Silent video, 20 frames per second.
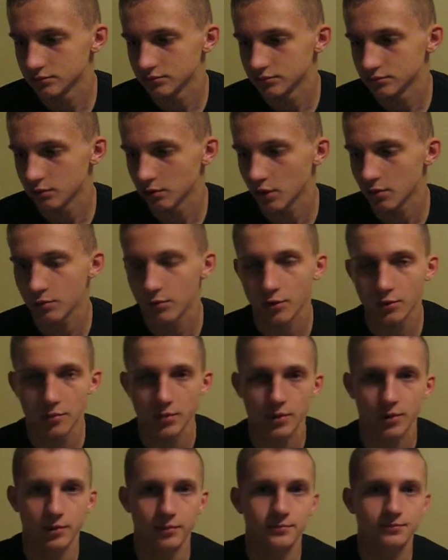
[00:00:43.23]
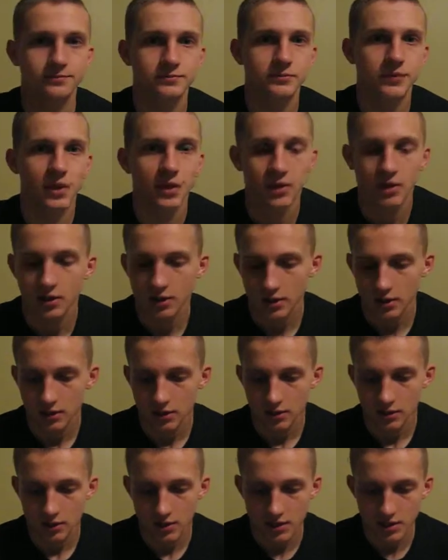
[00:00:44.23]
lumber mill,
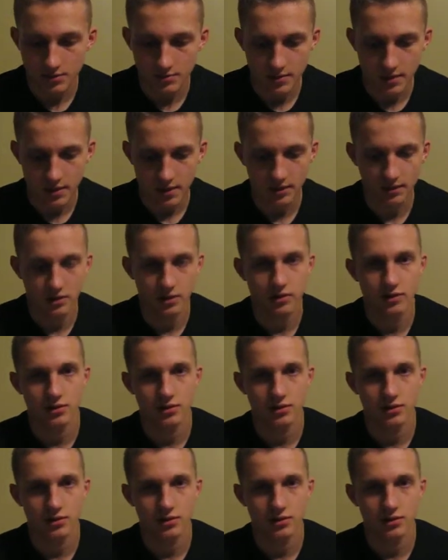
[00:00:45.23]
and made